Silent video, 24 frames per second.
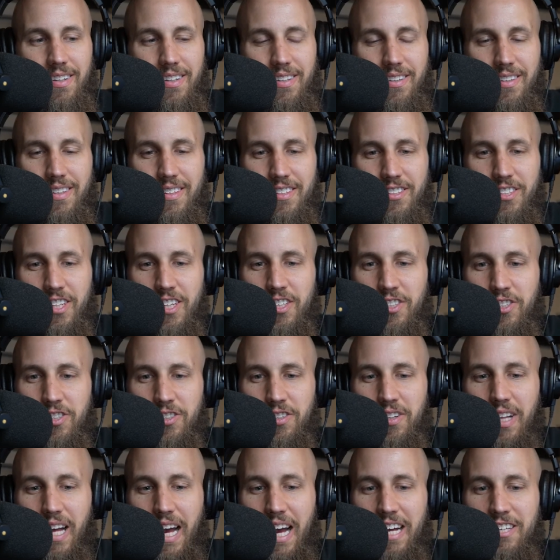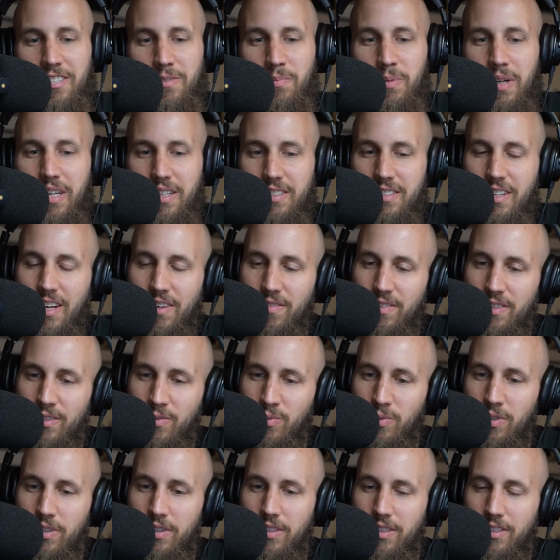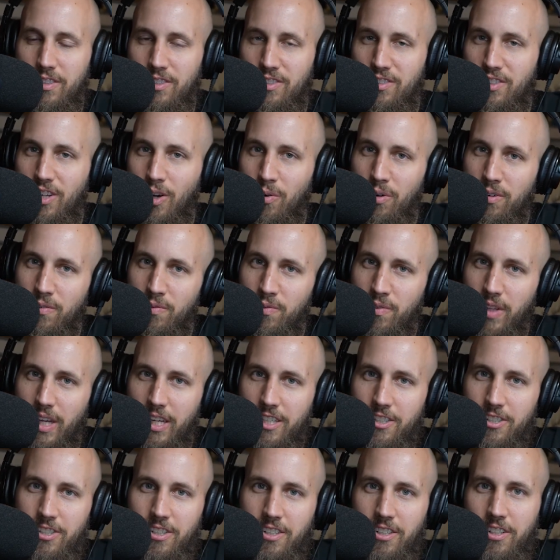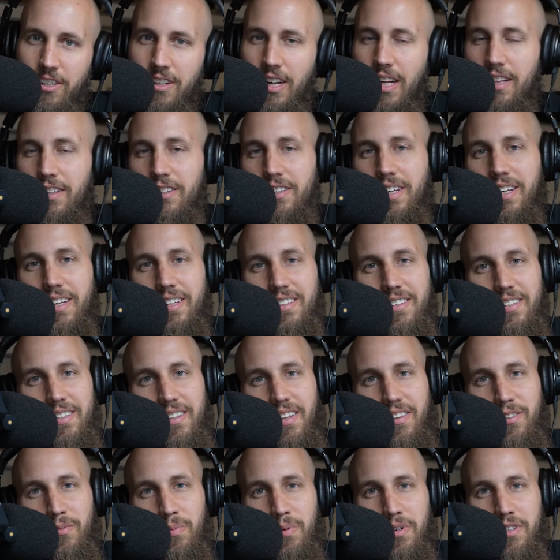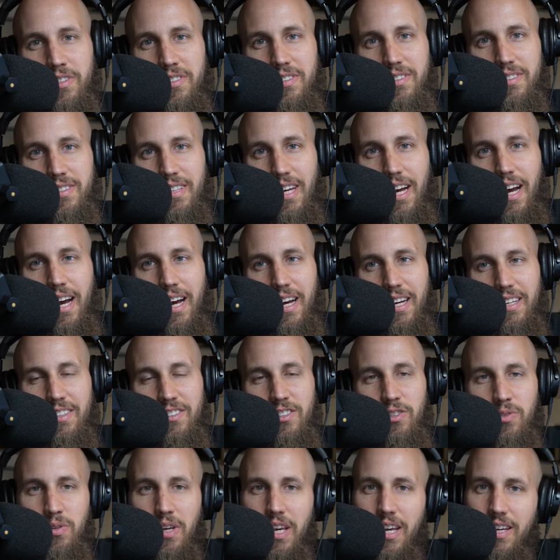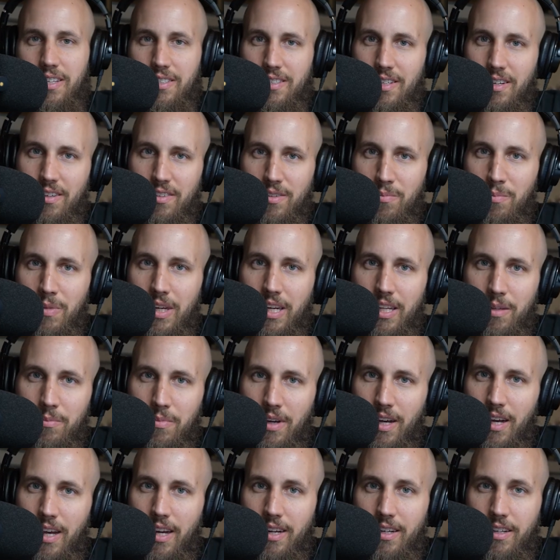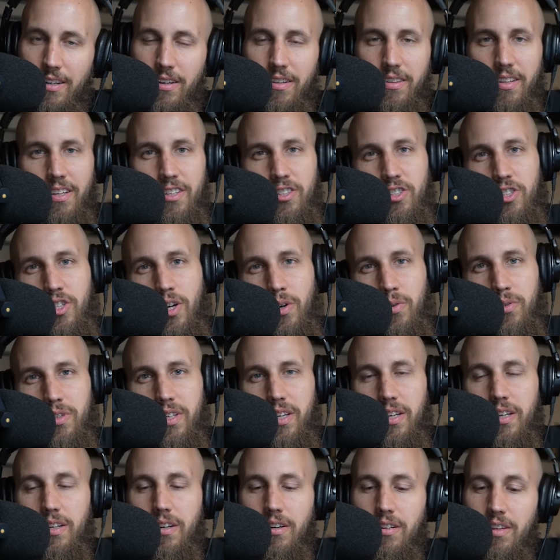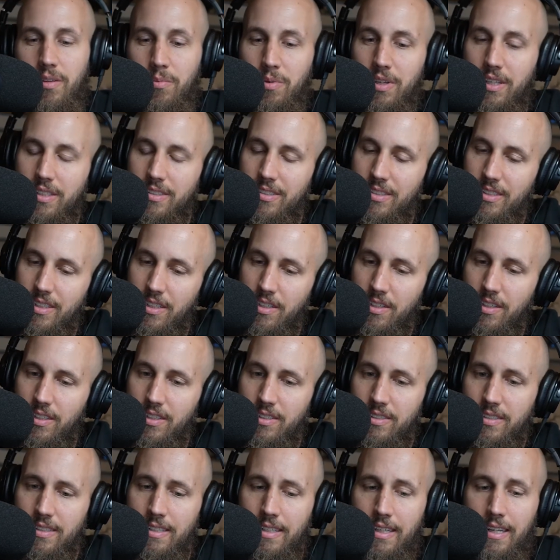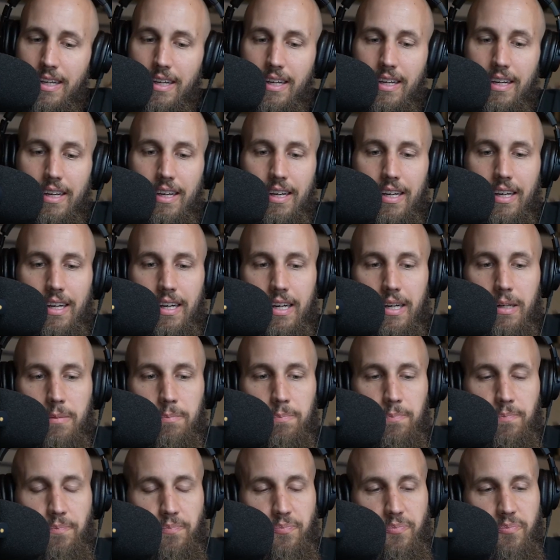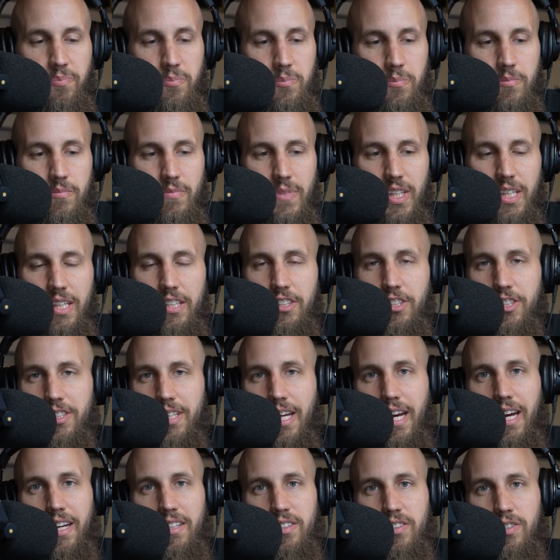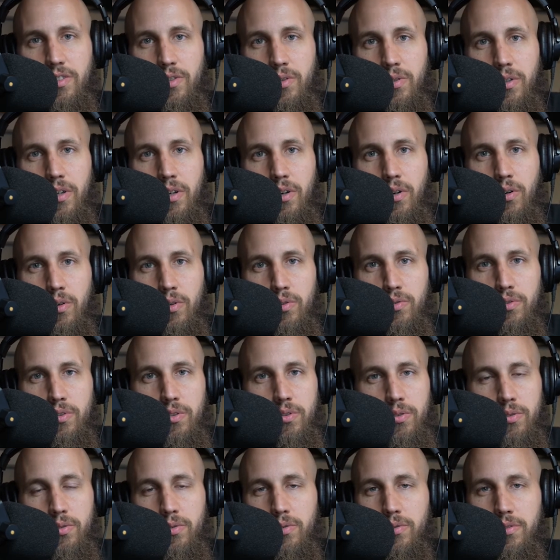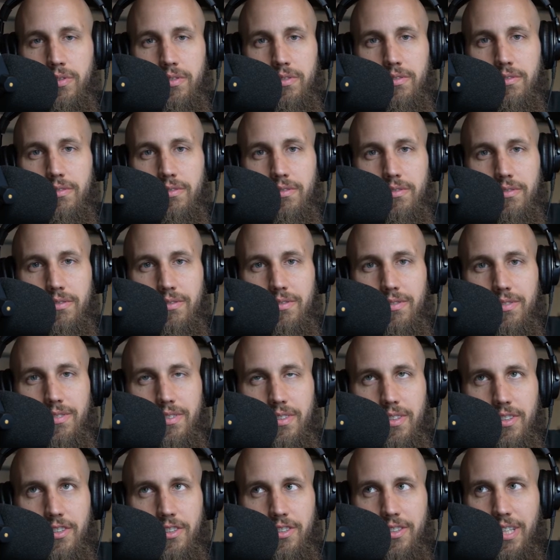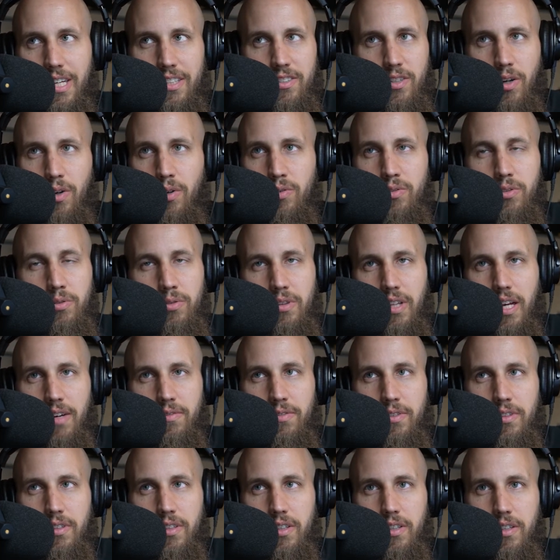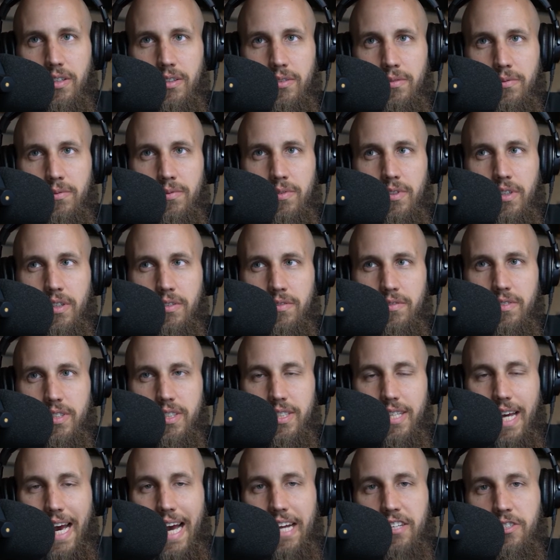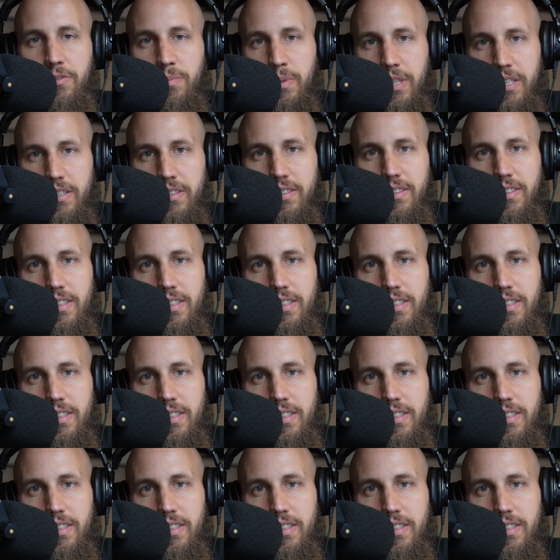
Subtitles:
the digital aspect of it, when there's no inflection, you're not looking into the other person's eyes, you can't tell the meaning behind it. Are they joking? Are they being serious? It just adds to a whole new, level of detachment